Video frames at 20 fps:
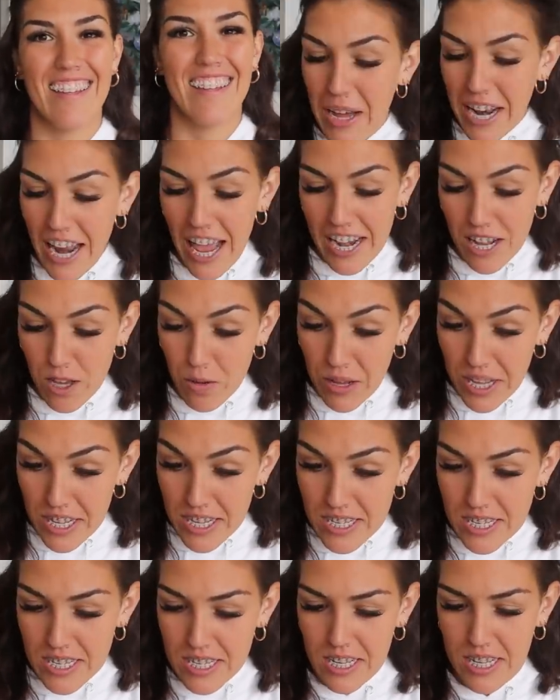But
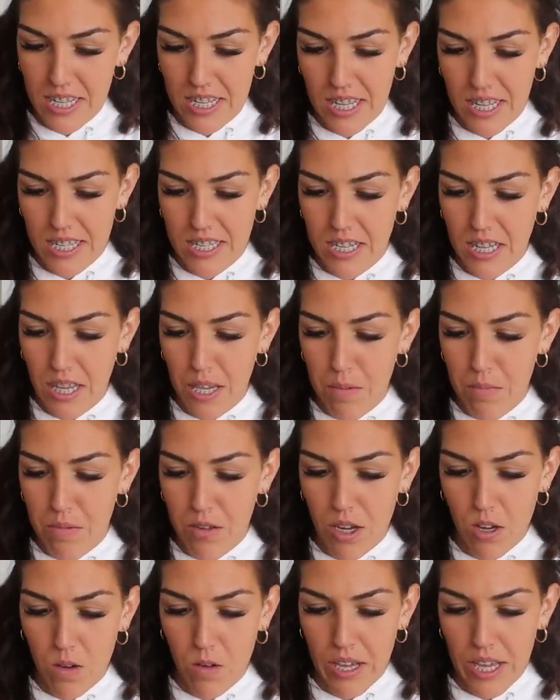anyways, let's keep
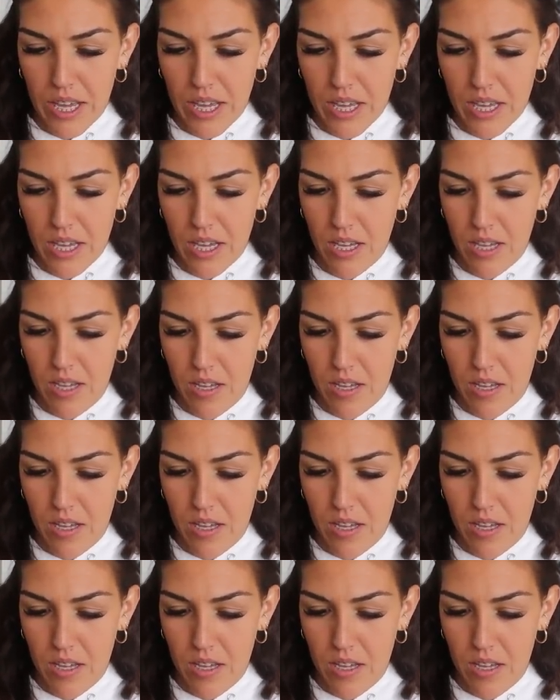going.